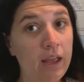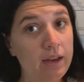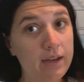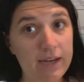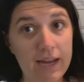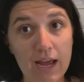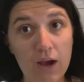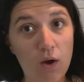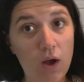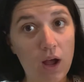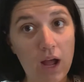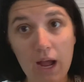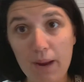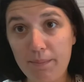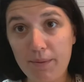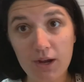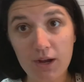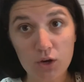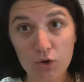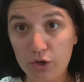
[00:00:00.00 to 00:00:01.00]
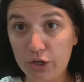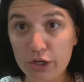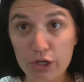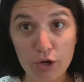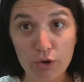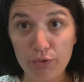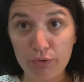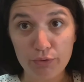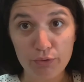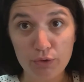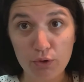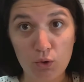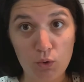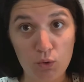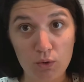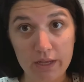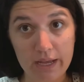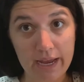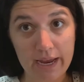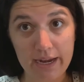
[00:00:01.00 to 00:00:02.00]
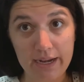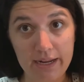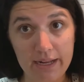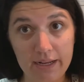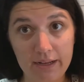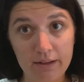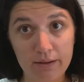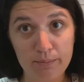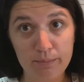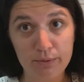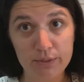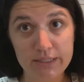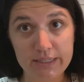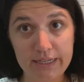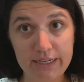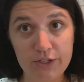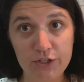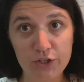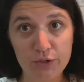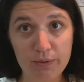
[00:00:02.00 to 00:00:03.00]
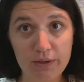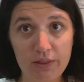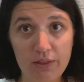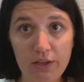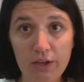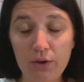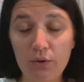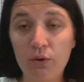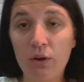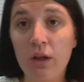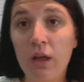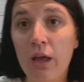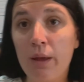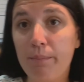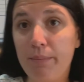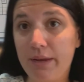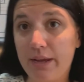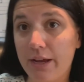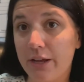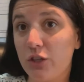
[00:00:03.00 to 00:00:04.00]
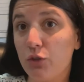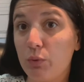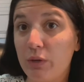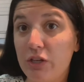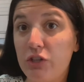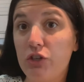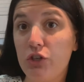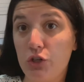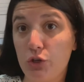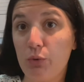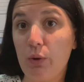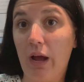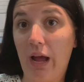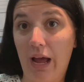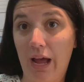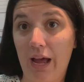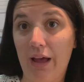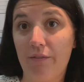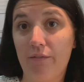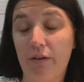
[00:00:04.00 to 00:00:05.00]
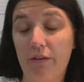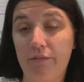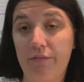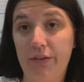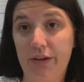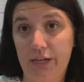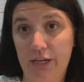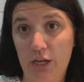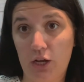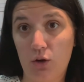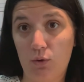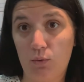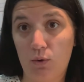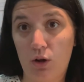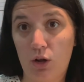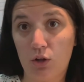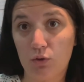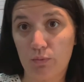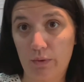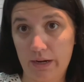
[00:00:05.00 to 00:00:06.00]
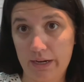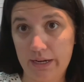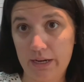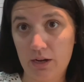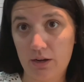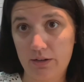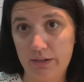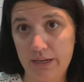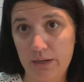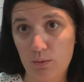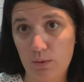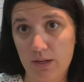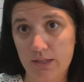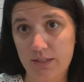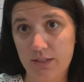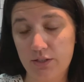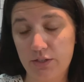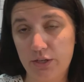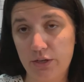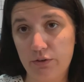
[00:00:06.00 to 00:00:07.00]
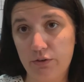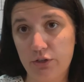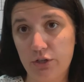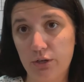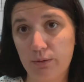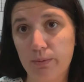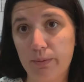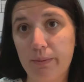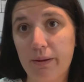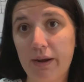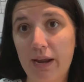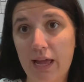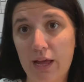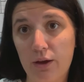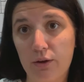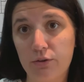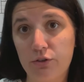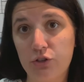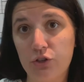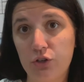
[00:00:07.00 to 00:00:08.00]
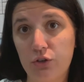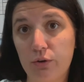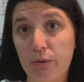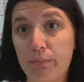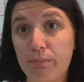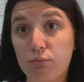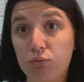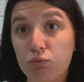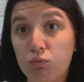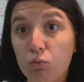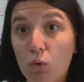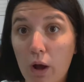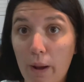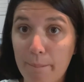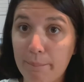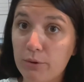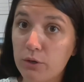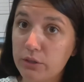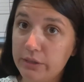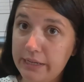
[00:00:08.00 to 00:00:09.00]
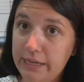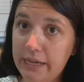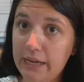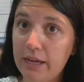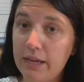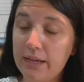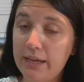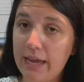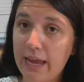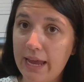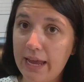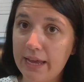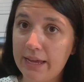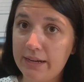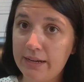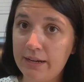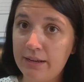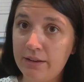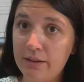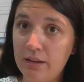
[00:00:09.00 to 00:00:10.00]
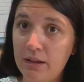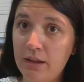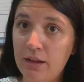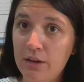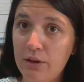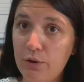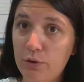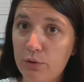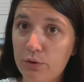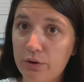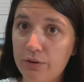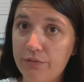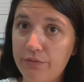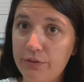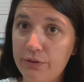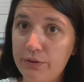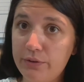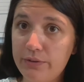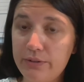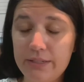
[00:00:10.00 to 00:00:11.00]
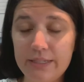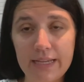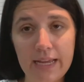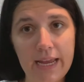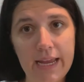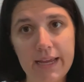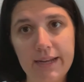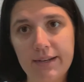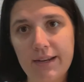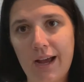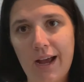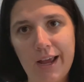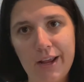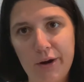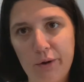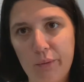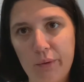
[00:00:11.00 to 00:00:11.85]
Now, I'm not going to go through the whole canning procedure with you because we do have a video already on Niwasa's YouTube about how to properly can your foods, and I don't